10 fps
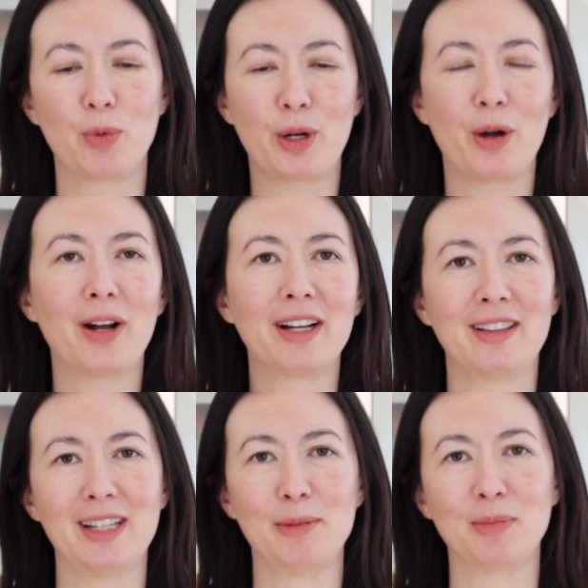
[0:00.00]
recurring
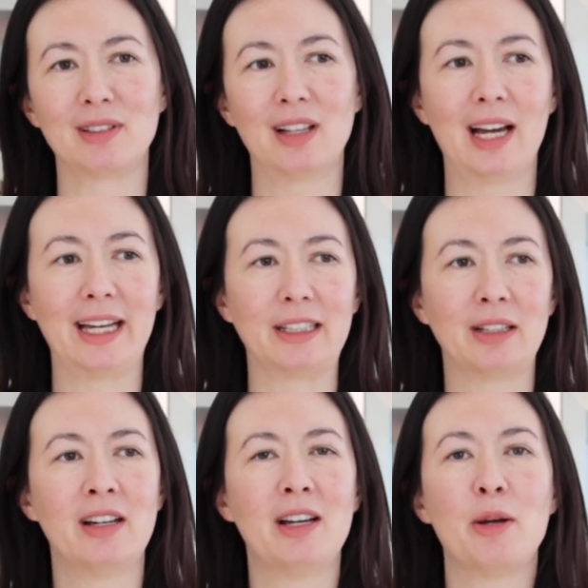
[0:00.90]
themes like
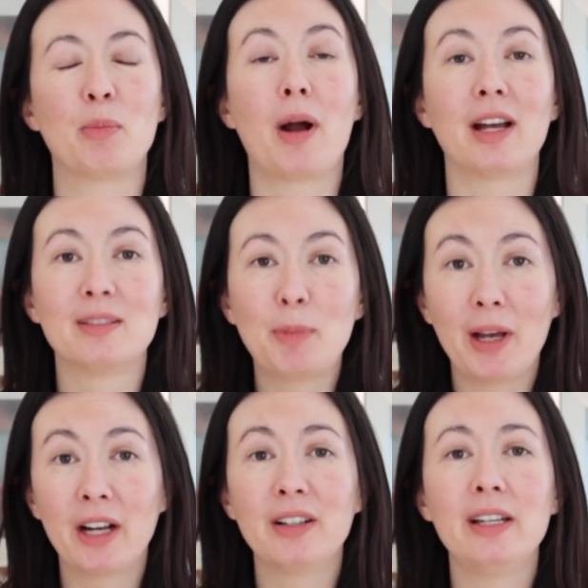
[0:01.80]

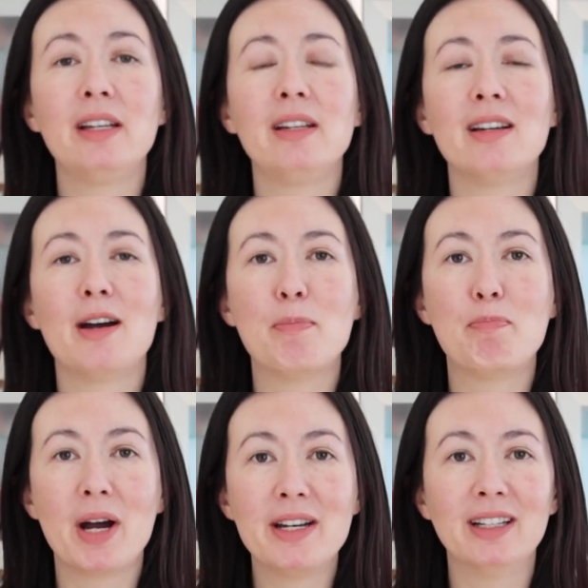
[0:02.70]
prosperity,
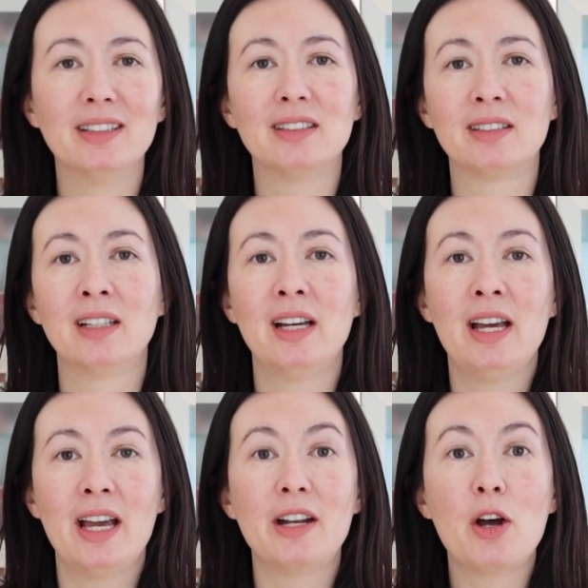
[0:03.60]
abundance,
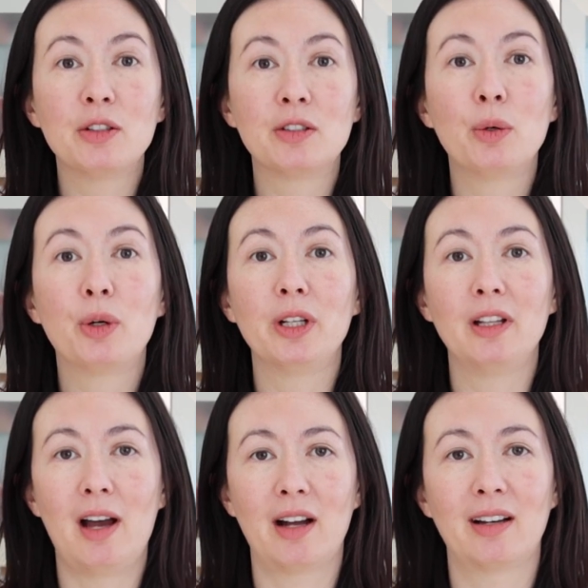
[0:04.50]
and also good
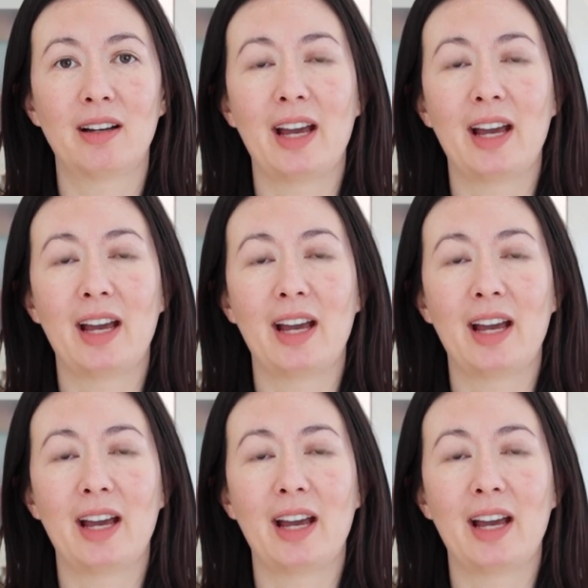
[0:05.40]
luck.